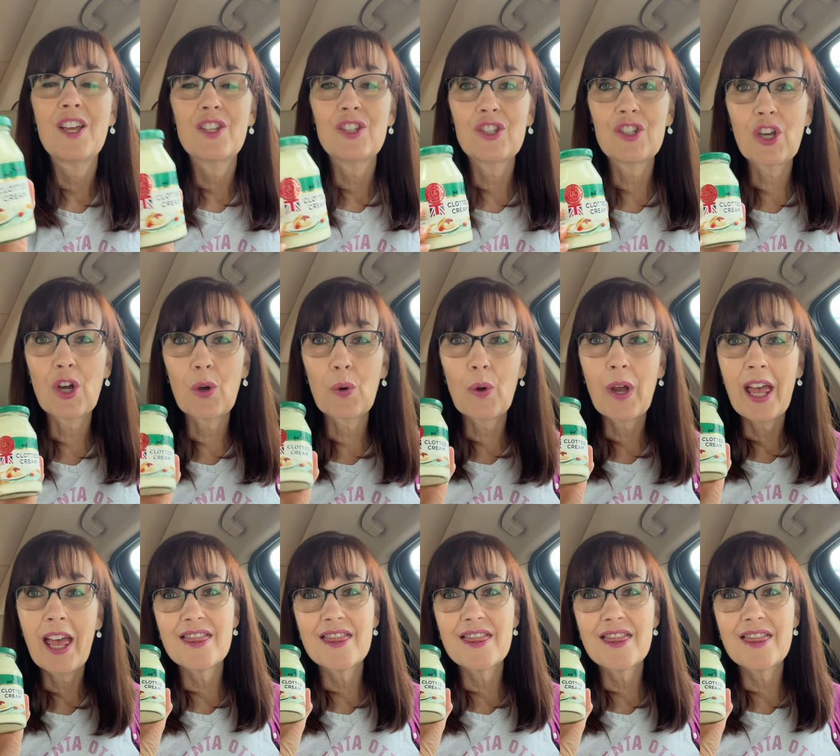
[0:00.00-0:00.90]
So
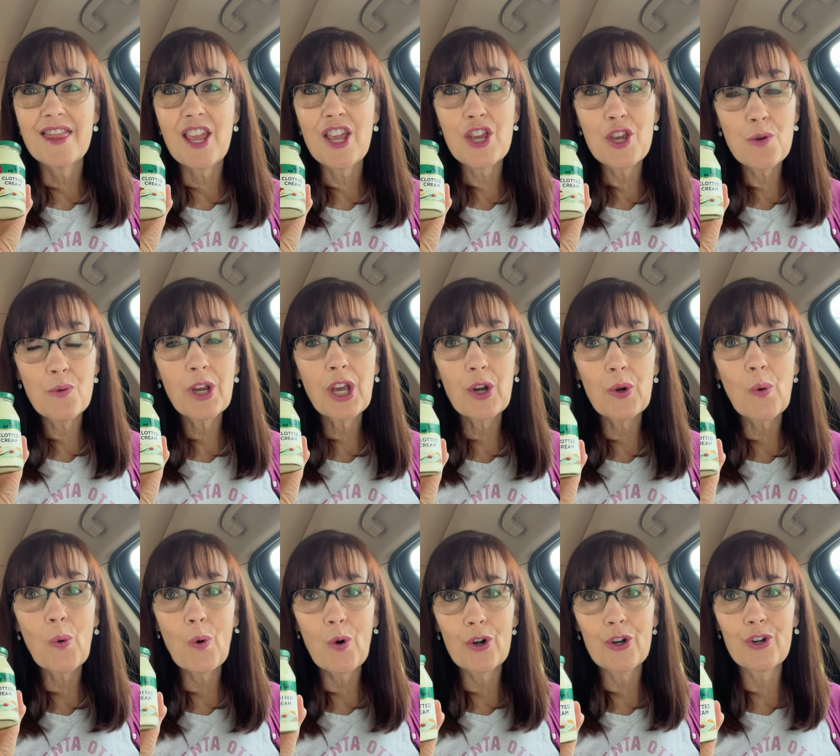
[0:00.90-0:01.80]
you can
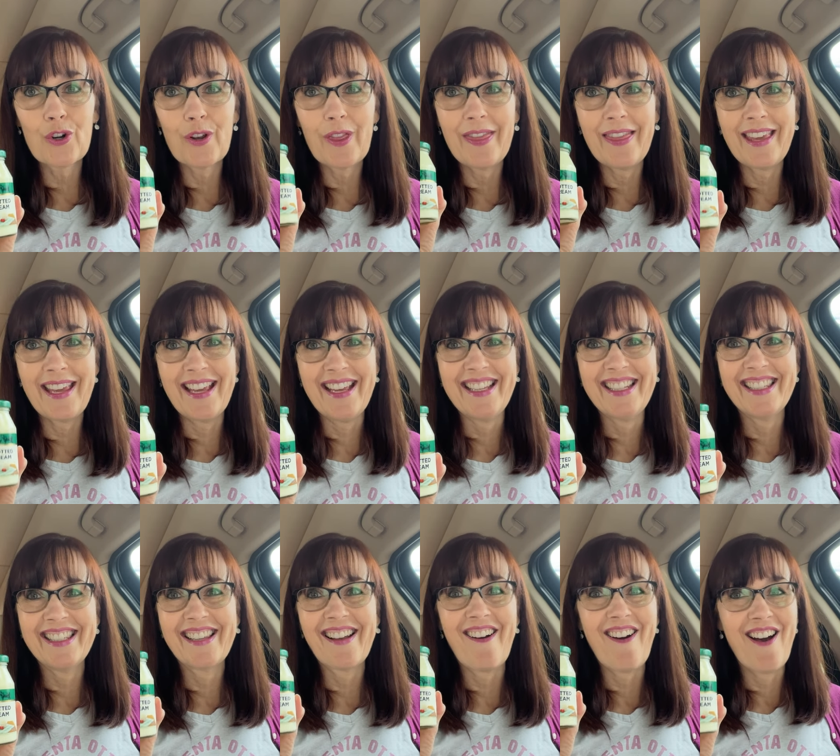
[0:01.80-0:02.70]
order
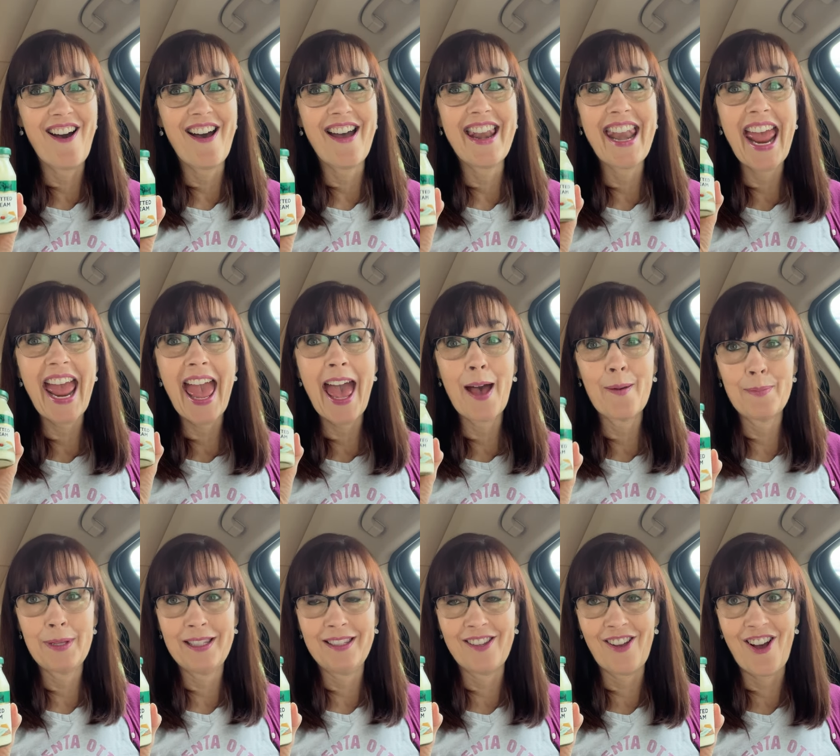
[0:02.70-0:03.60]
this on
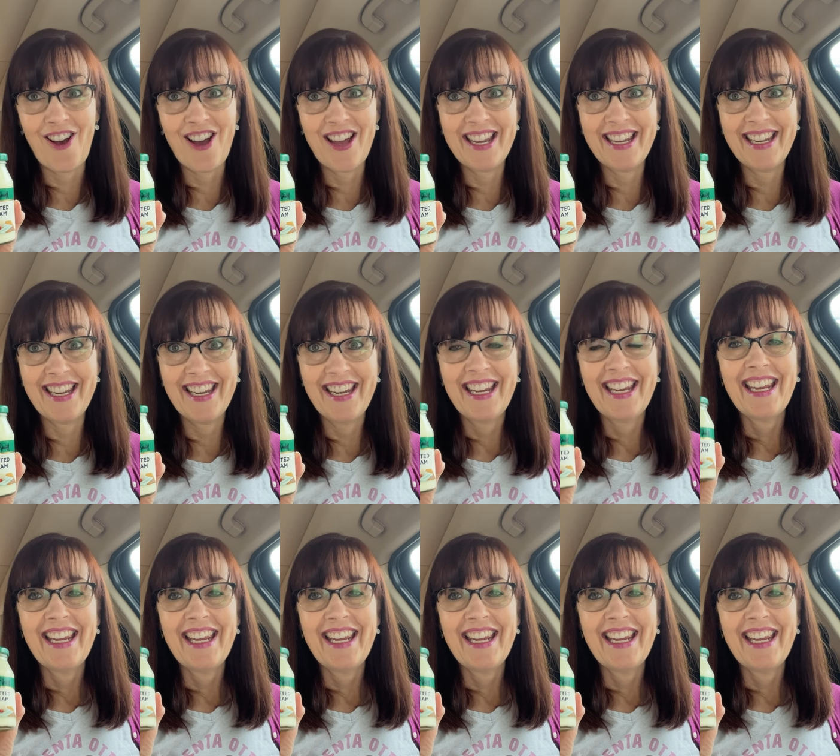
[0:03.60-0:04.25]
Amazon.